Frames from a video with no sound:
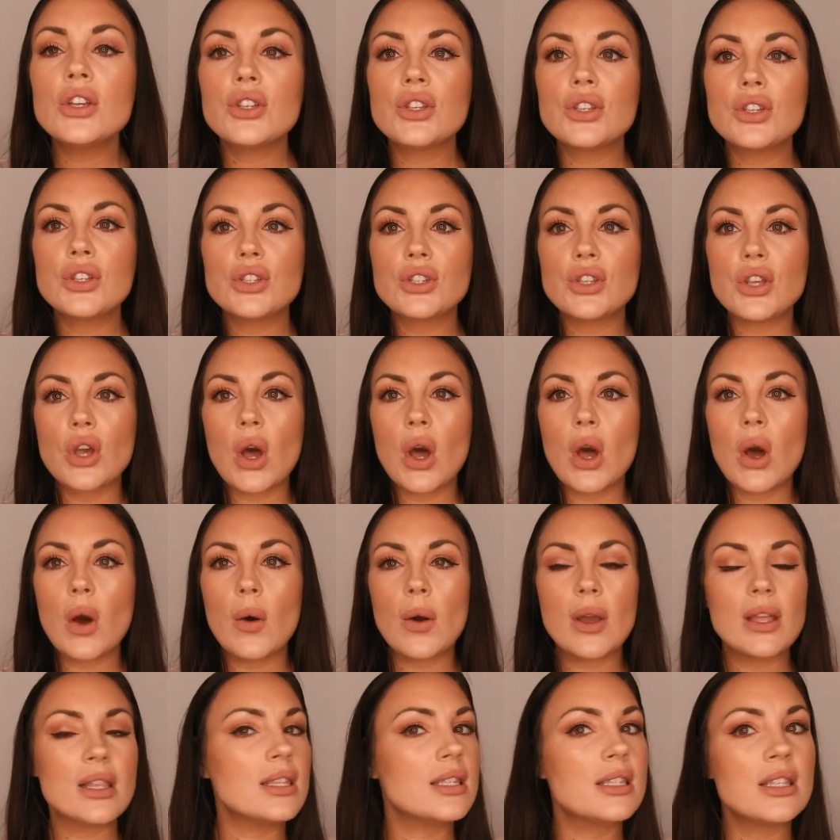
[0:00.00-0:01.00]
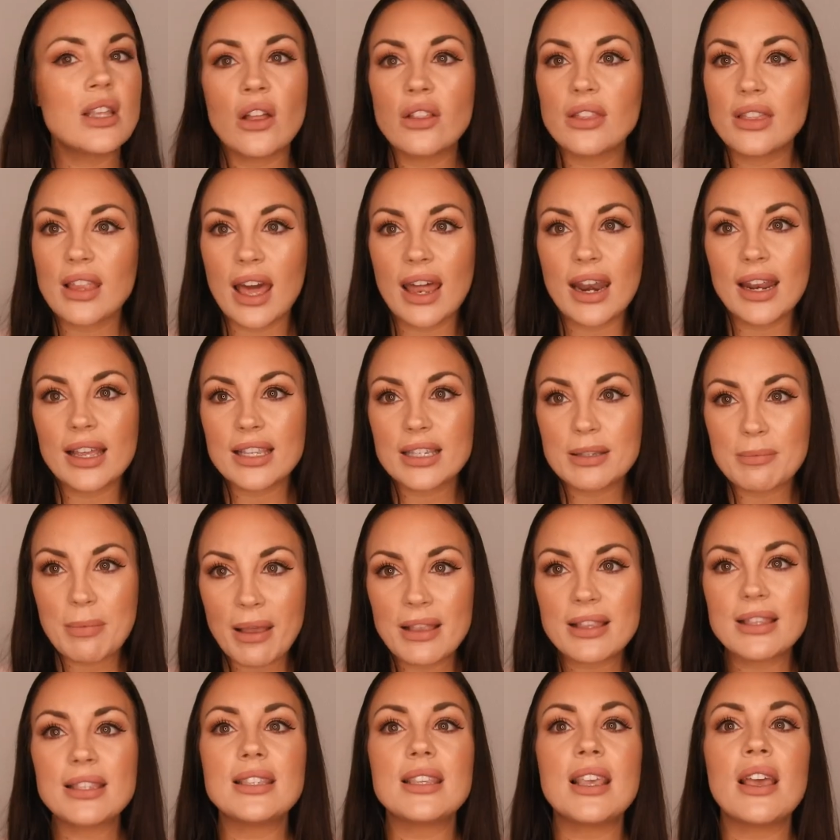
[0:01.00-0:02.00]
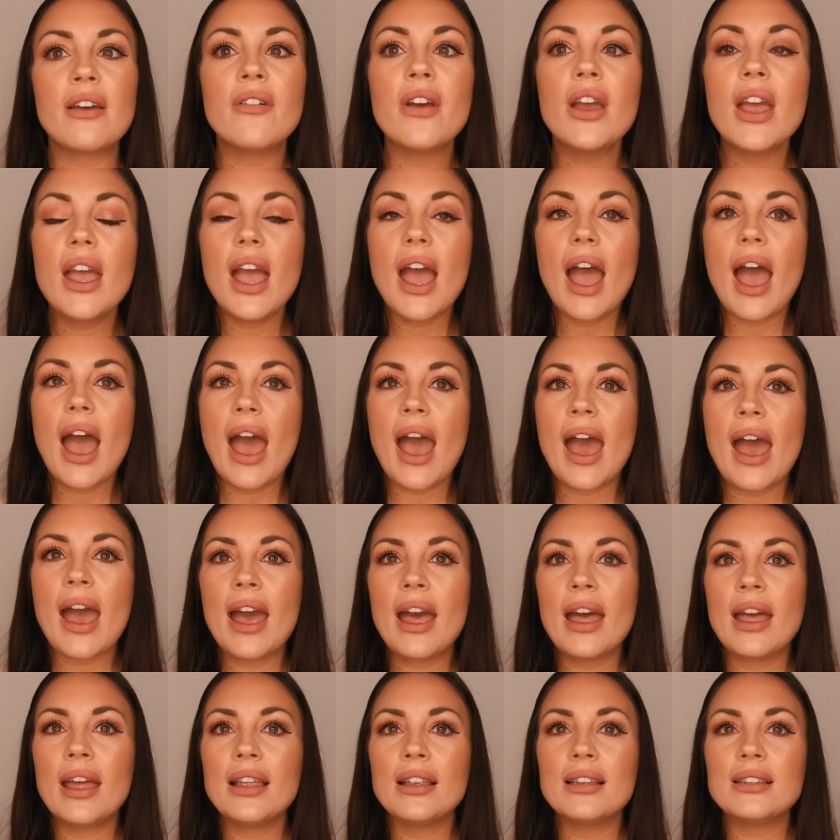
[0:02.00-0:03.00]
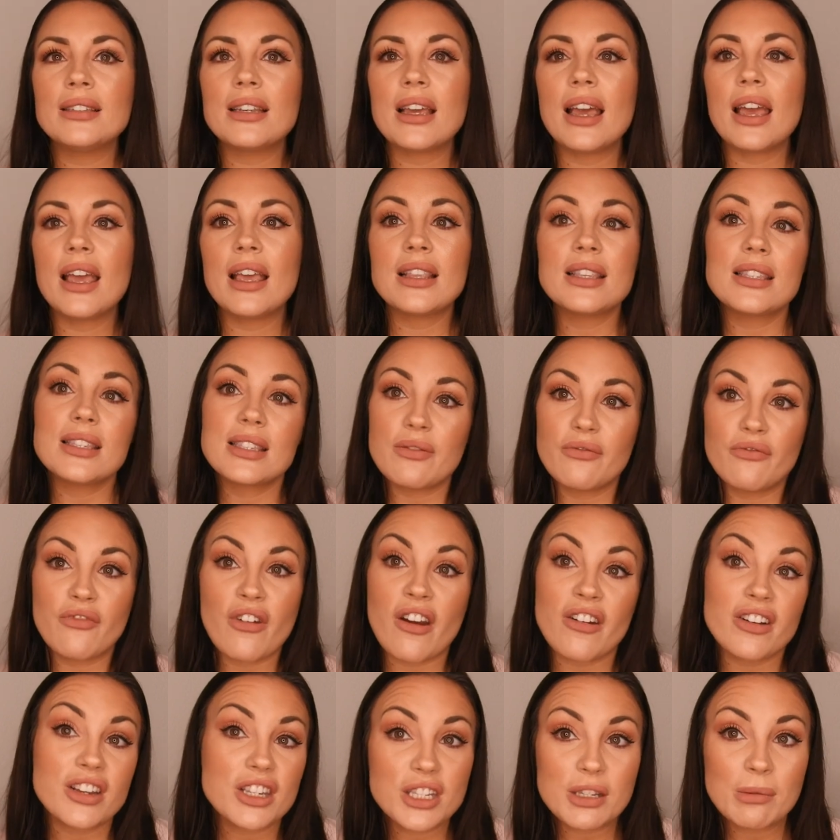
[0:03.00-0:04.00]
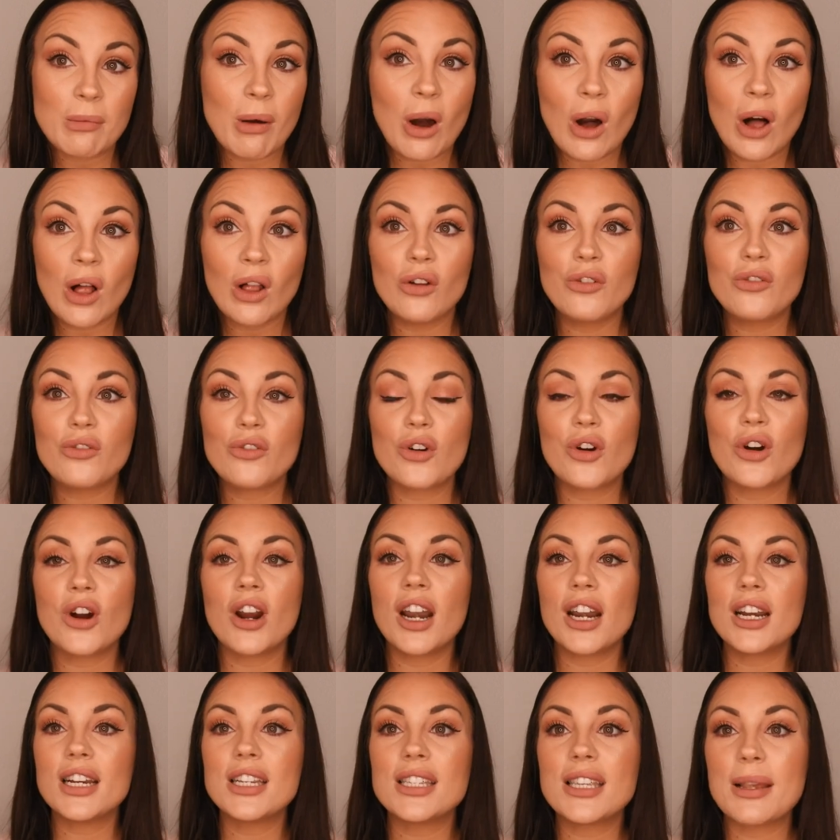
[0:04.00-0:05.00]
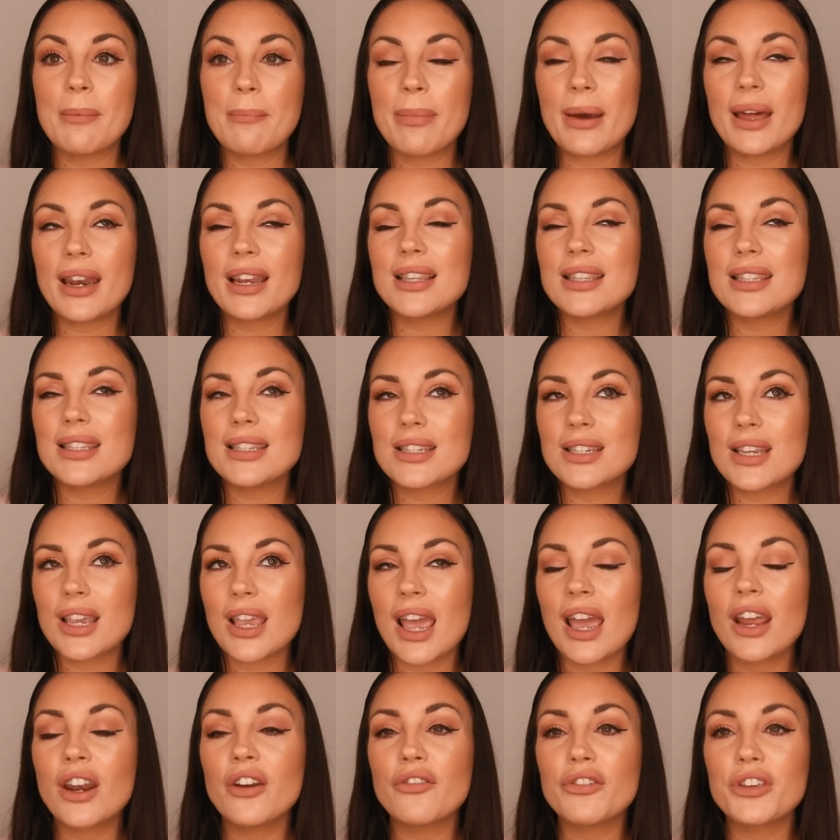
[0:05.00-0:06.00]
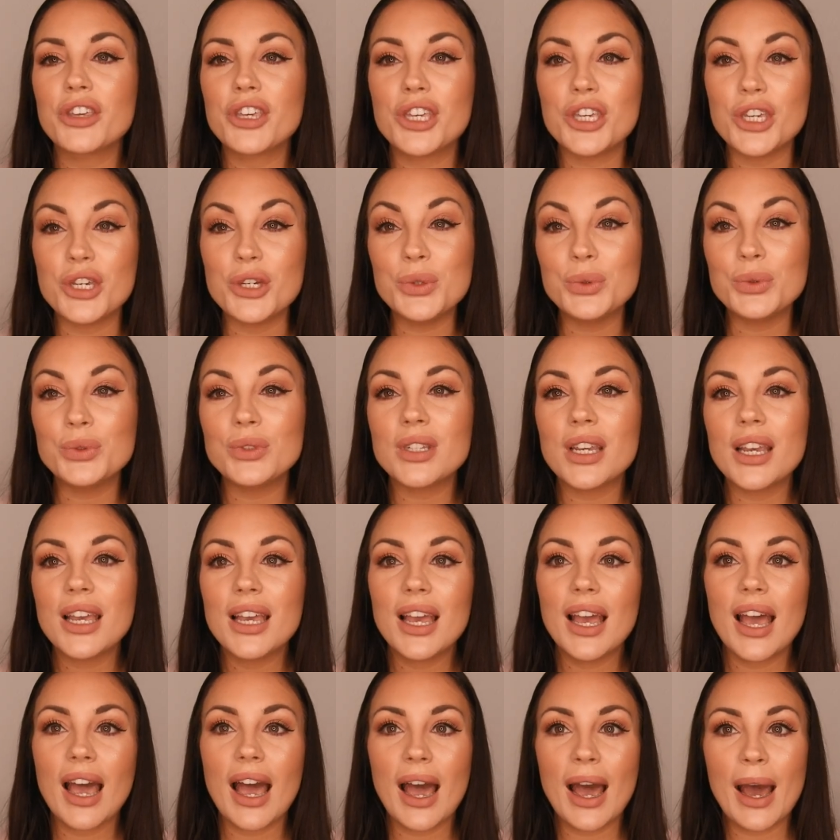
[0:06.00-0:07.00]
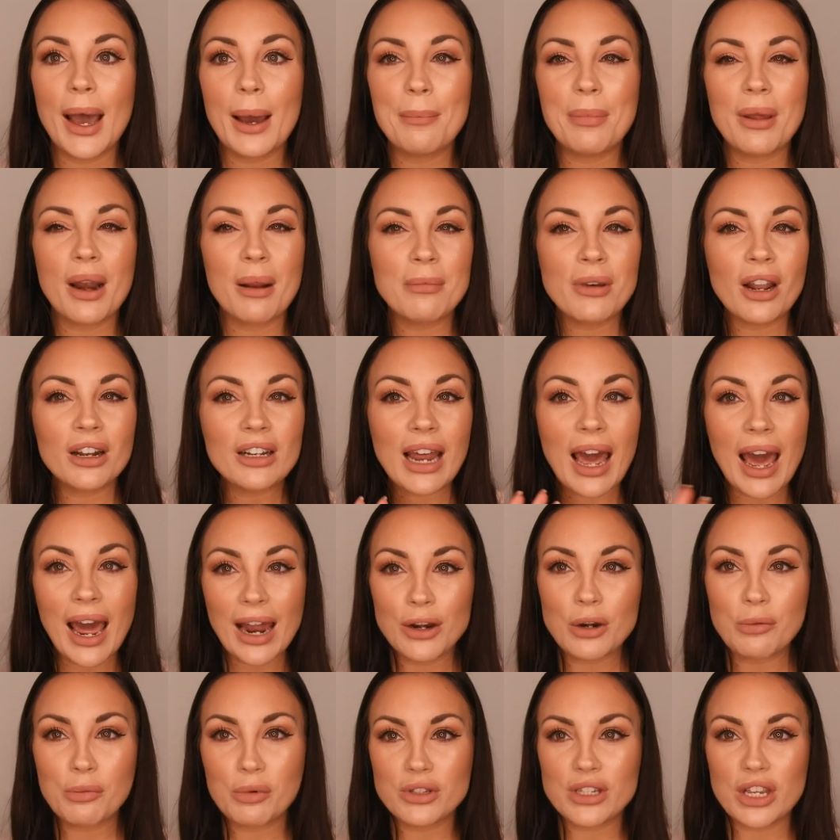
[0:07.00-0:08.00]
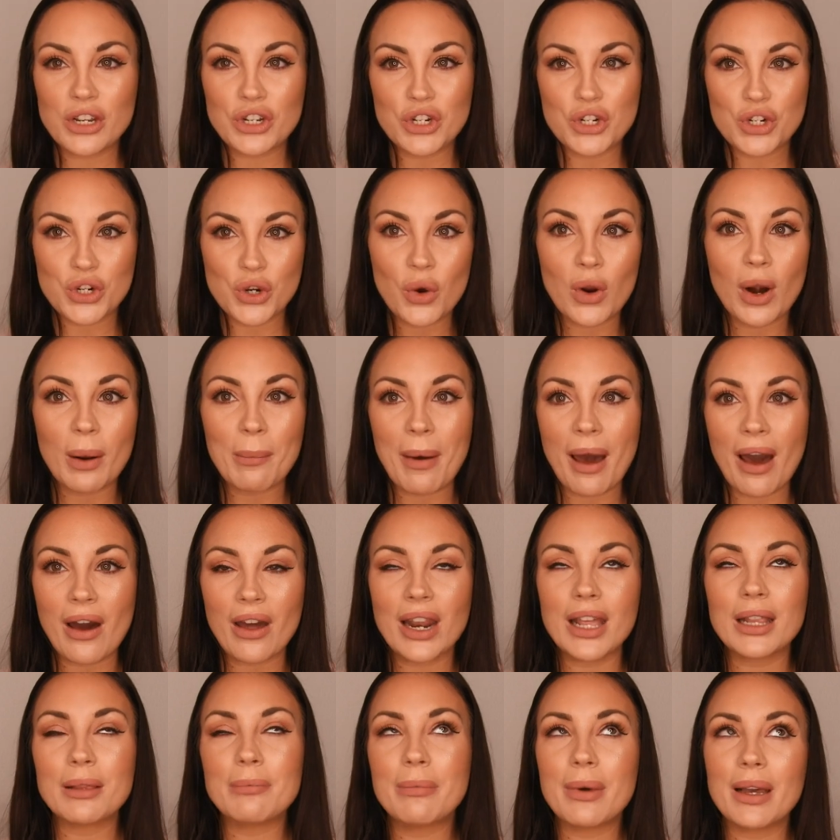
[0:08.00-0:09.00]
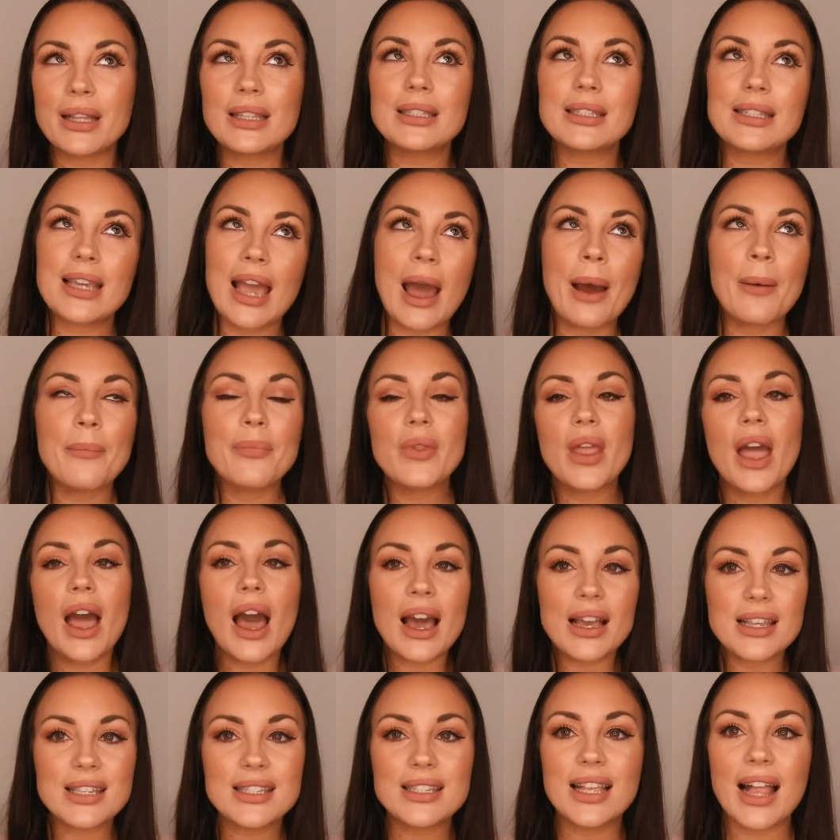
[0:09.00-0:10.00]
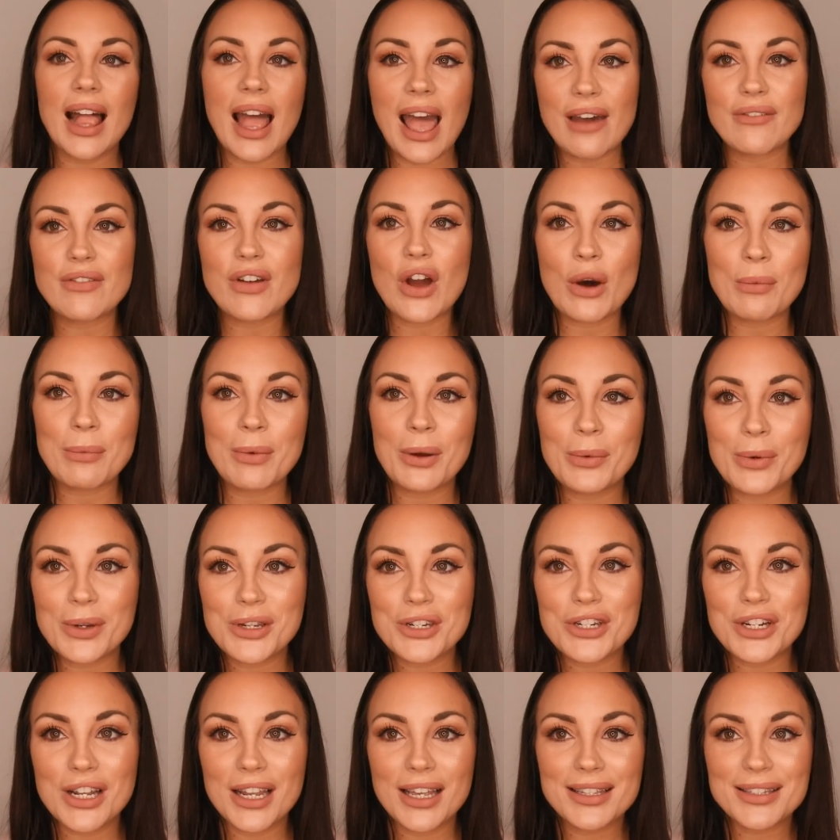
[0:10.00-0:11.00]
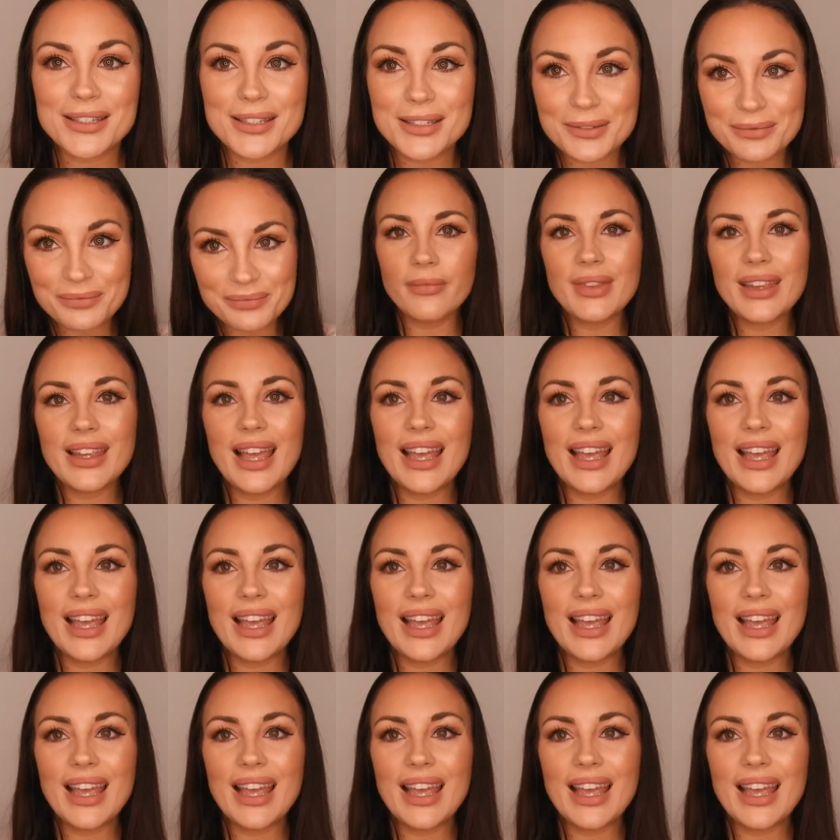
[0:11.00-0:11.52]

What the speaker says: So it's not that expensive, and it's very small, of course, but it's kind of cute, but I'm not 100% sure about it. But yeah, I still have it on my wish list.